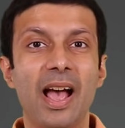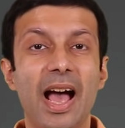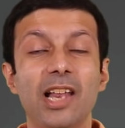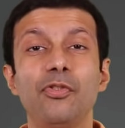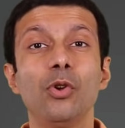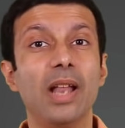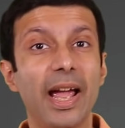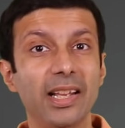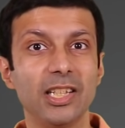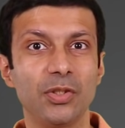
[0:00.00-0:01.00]
And if you
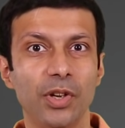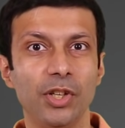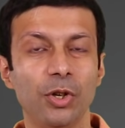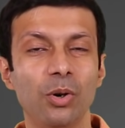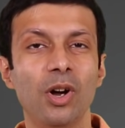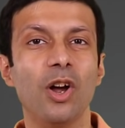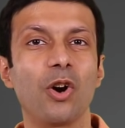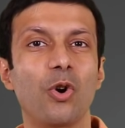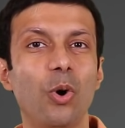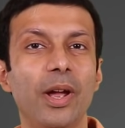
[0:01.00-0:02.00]
like this video,
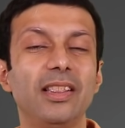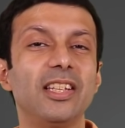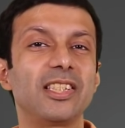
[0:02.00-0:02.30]
go hit the